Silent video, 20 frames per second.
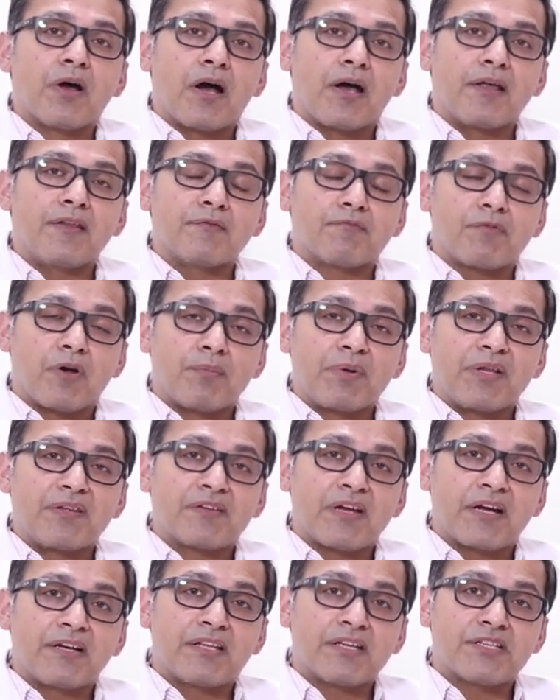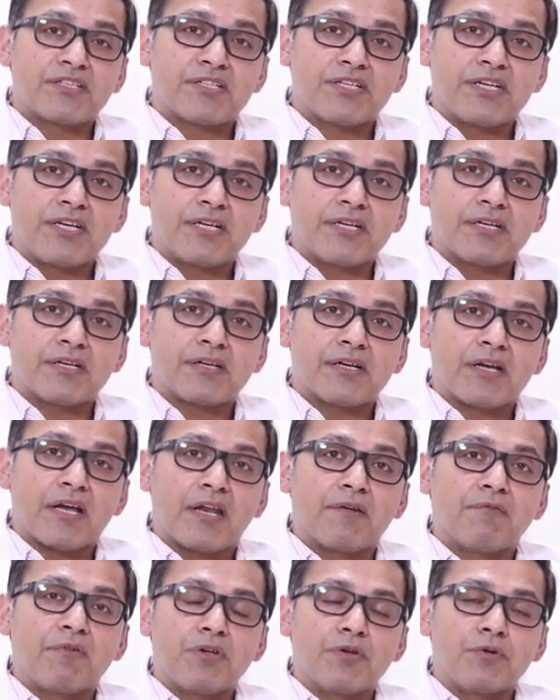and from inside the cheek,
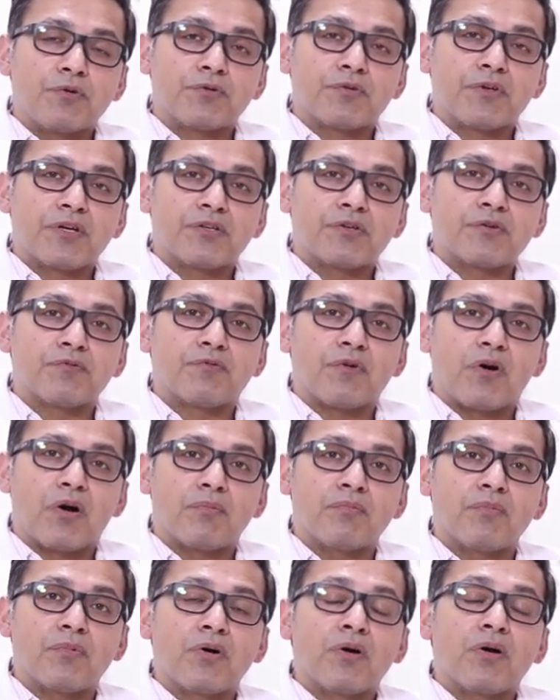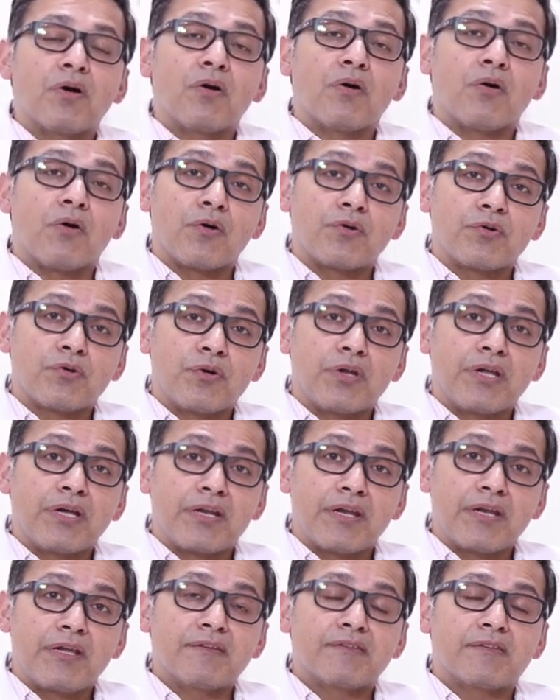and we use it to form or to
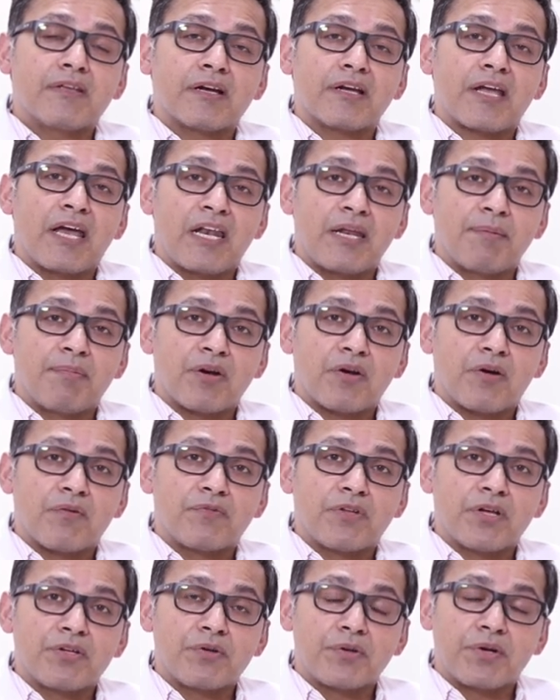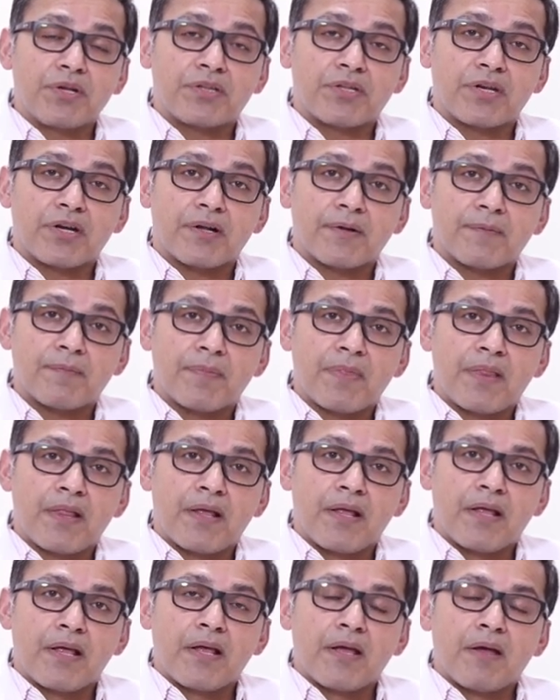increase the caliber of the urethra.
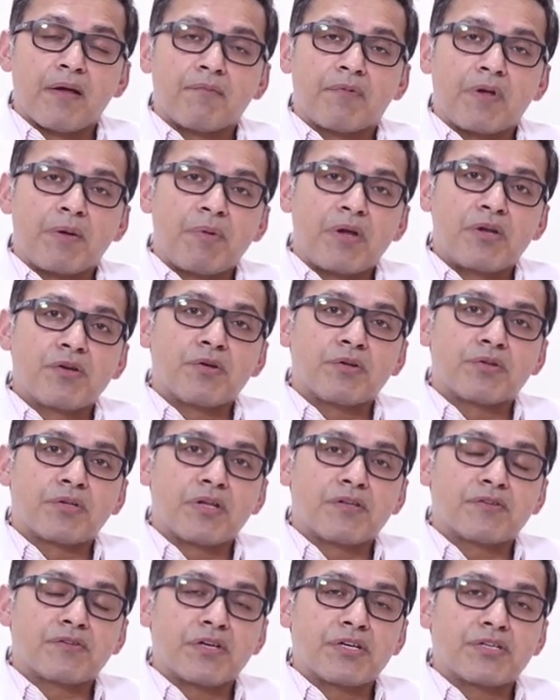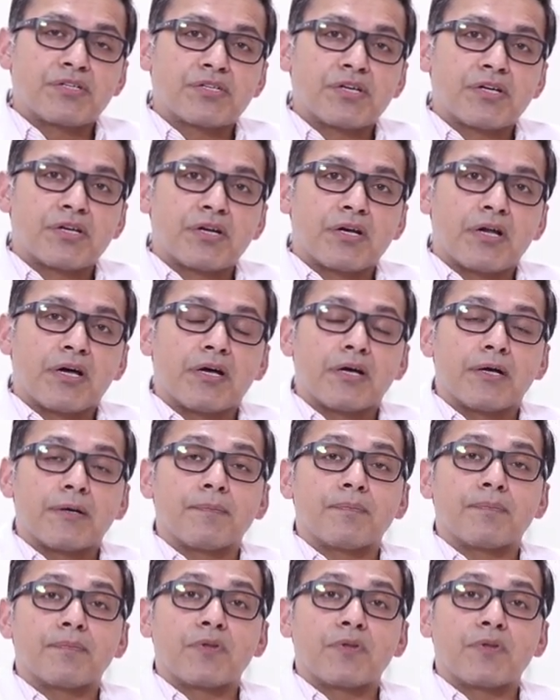Female urethral stricture